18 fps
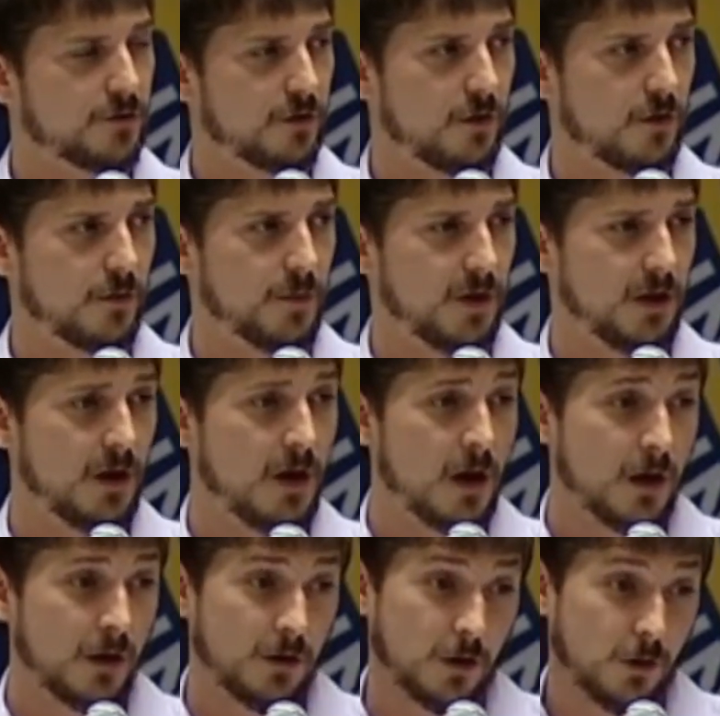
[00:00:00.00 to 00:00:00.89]
So I mean,
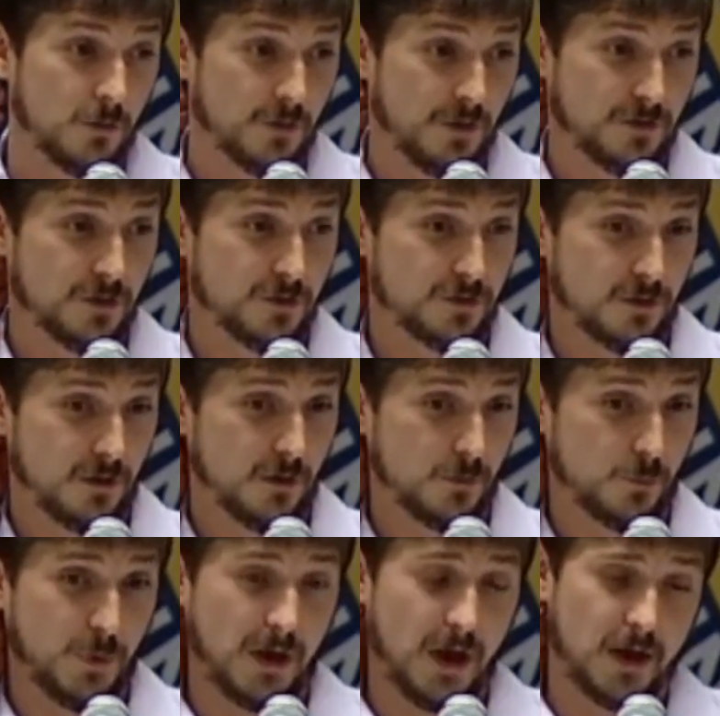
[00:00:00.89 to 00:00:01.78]
you know, this is
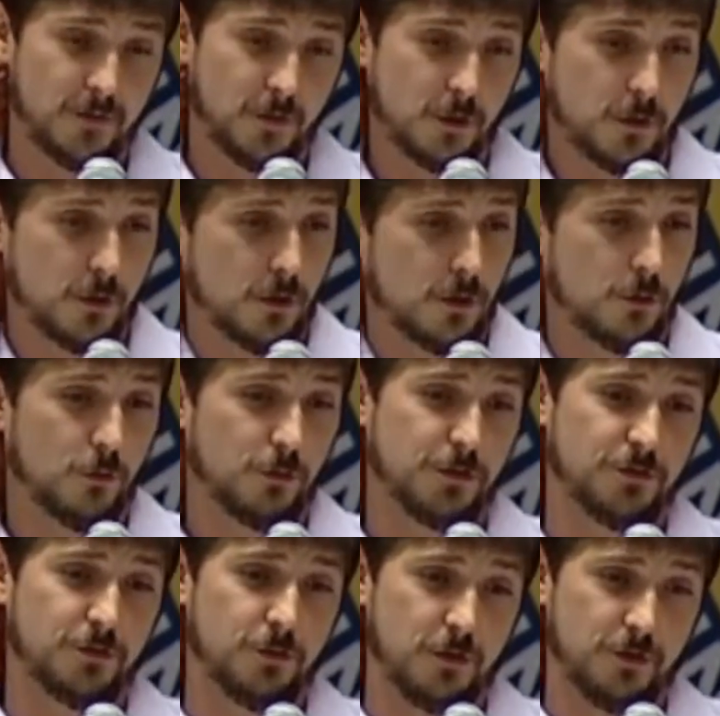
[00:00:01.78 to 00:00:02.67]
still, we have our
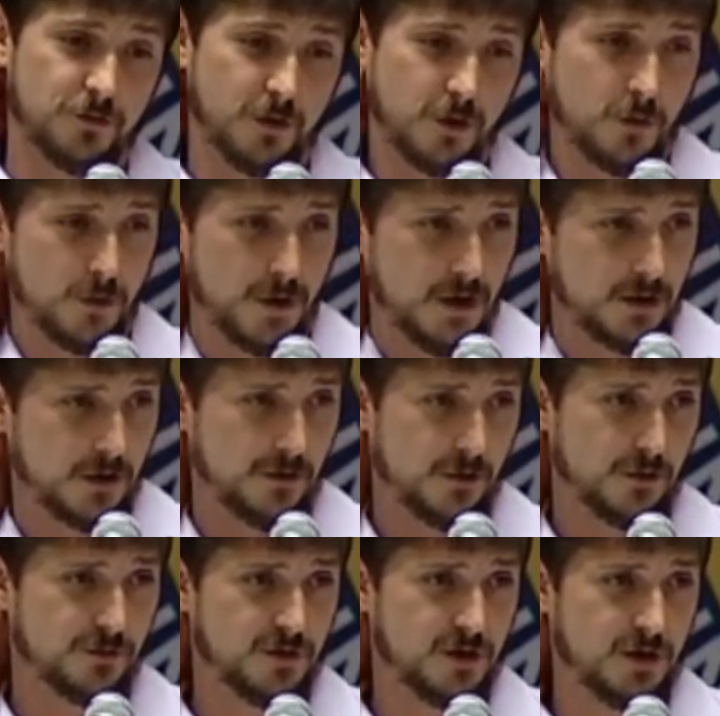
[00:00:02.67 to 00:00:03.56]
oldest students are going into
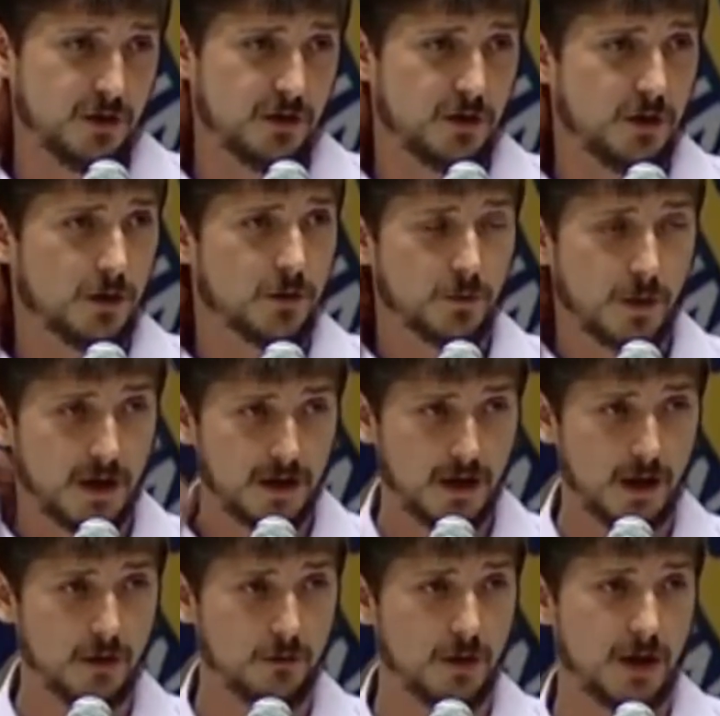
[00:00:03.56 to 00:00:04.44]
their senior year right
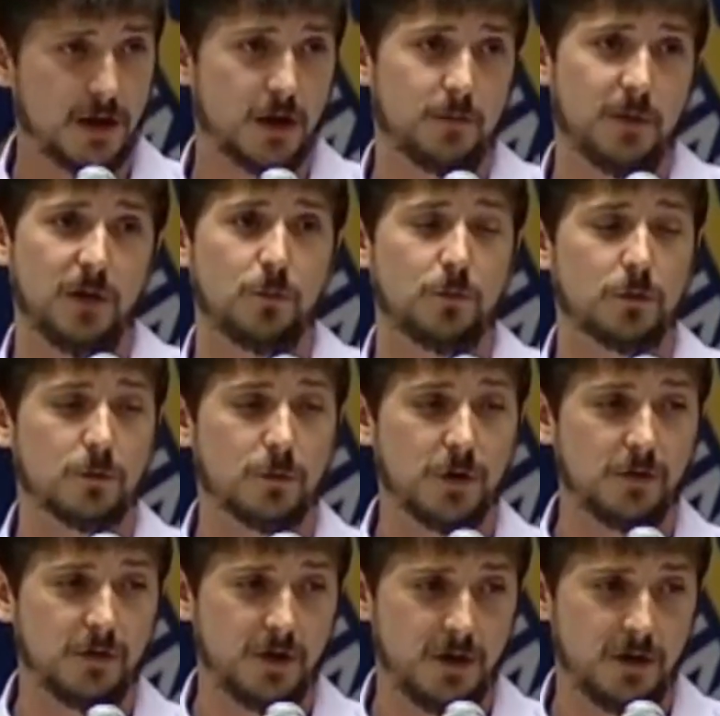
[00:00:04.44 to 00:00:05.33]
now, and I mean,
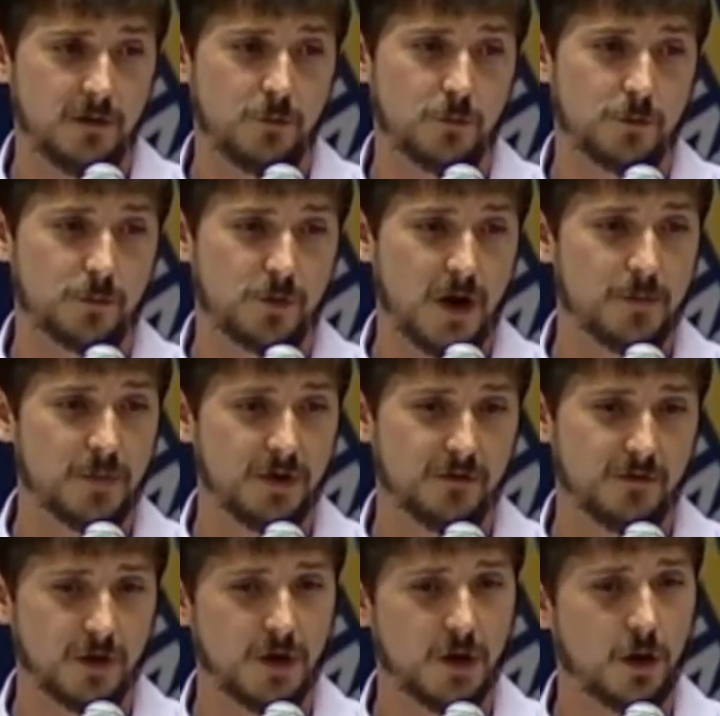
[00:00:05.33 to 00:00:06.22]
we're
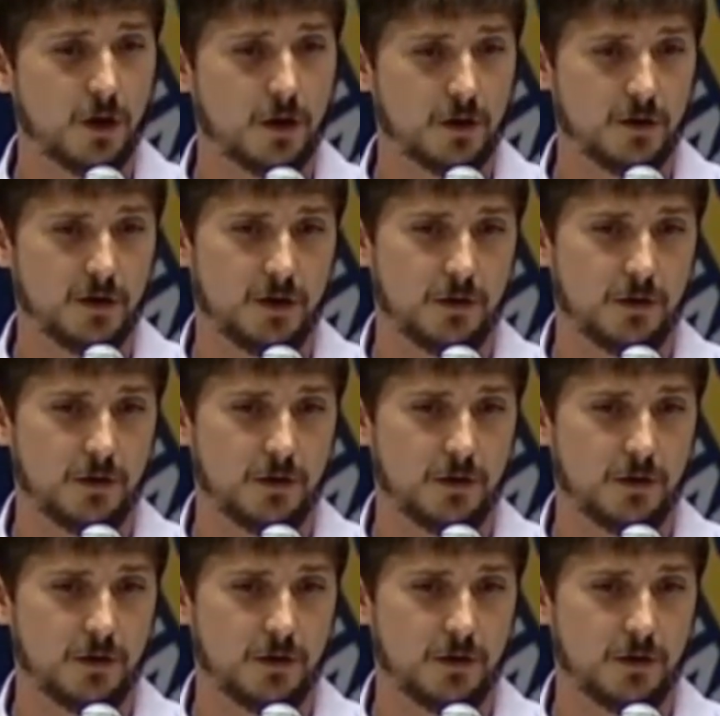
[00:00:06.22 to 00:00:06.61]
prepping very hard.